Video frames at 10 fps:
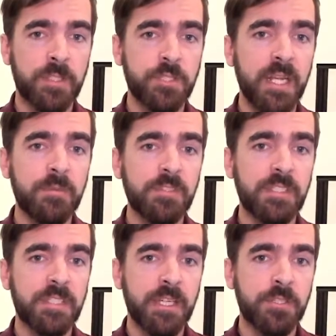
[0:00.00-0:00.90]
enables
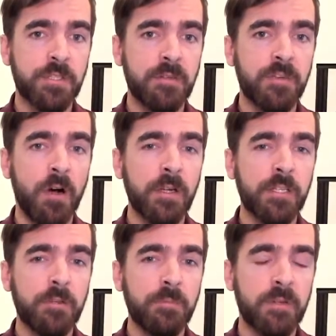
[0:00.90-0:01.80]
detection of
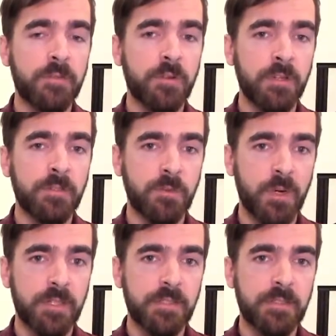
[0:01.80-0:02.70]
audio buffer
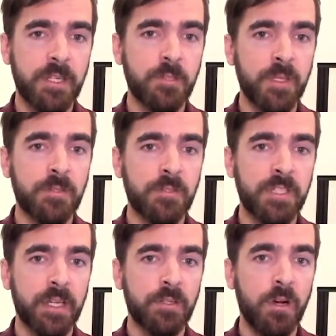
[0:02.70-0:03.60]
underruns to help
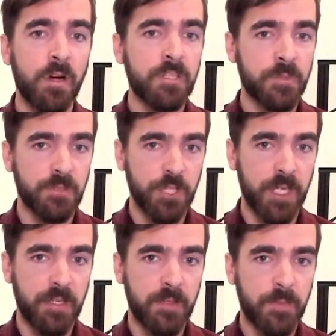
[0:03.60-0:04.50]
understand audible
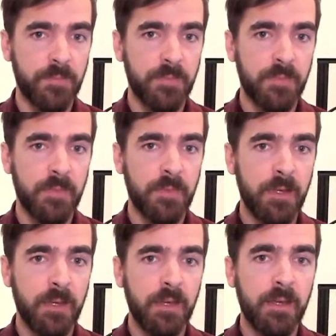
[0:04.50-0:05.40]
jank,
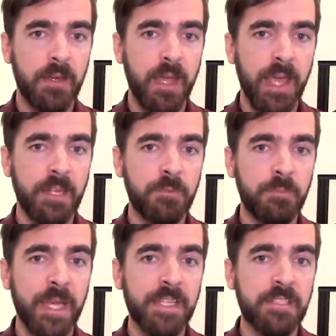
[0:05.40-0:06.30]
and
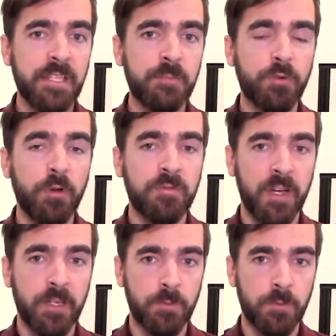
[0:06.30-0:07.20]
baseline
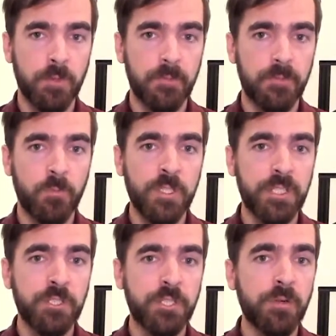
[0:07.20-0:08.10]
profile rule, which
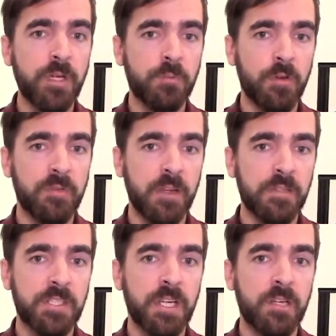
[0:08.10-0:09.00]
can generate
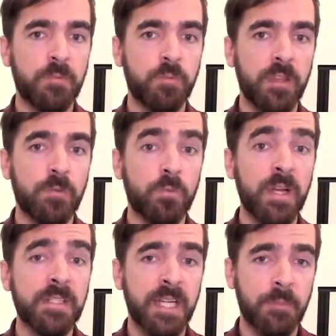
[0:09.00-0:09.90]
profiles to help with
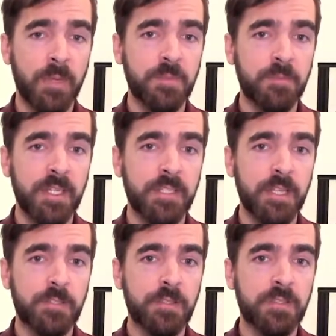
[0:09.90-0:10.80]
runtime
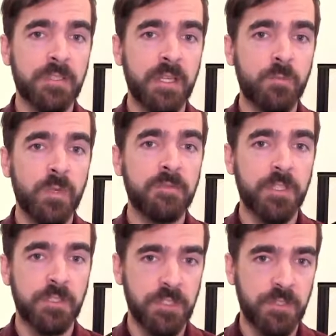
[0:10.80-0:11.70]
optimizations that we've
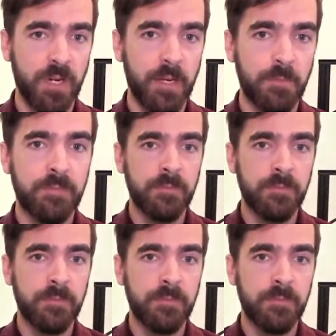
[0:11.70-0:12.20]
just described.